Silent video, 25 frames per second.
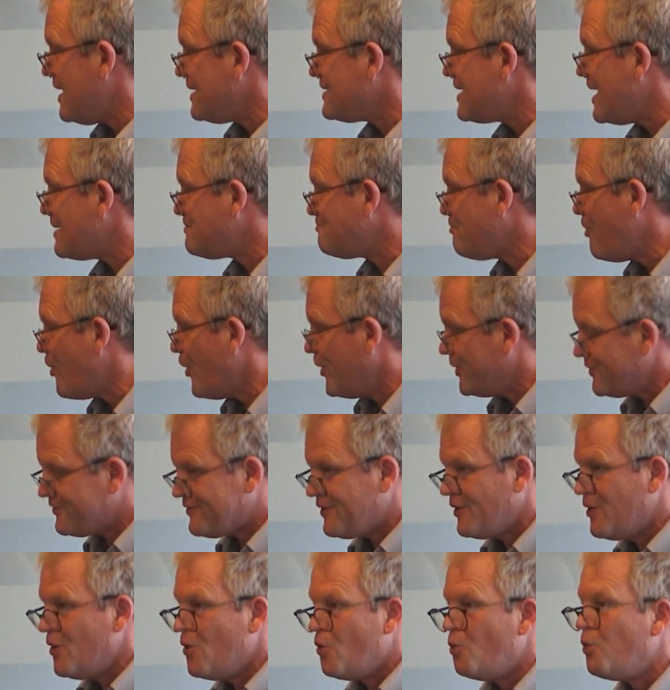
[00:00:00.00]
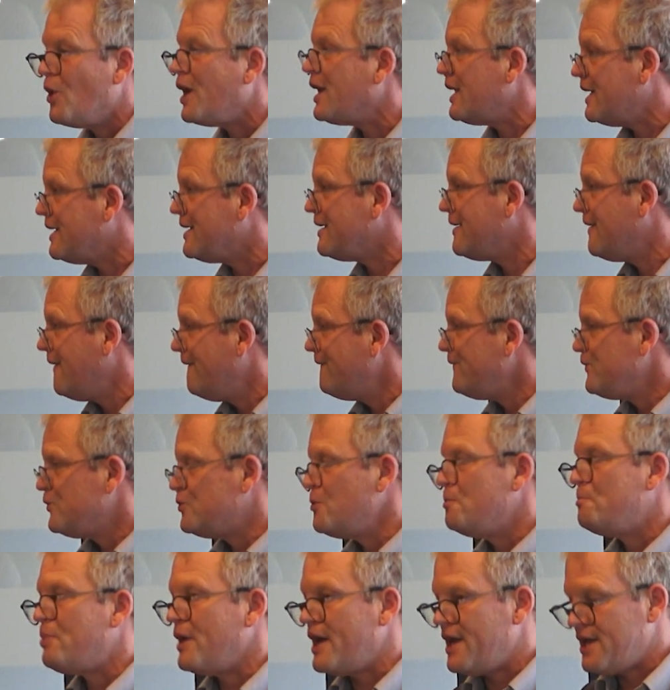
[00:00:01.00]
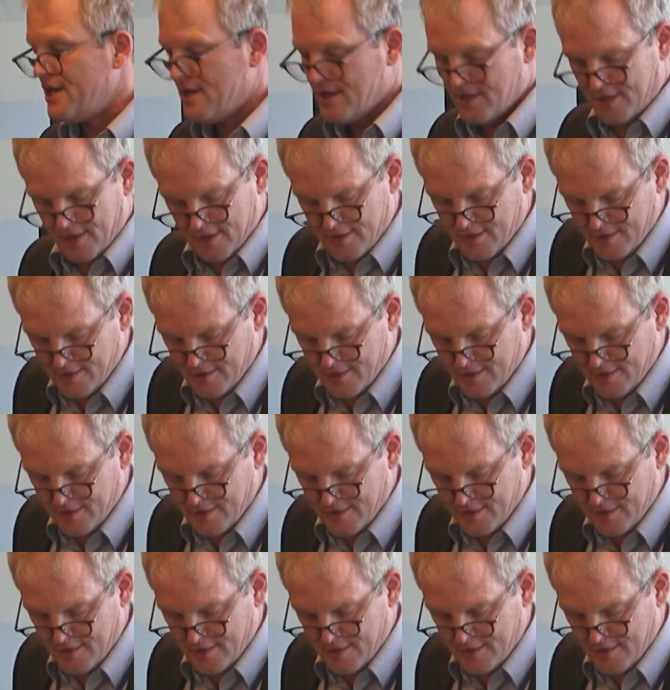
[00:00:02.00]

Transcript: at that point willing to pay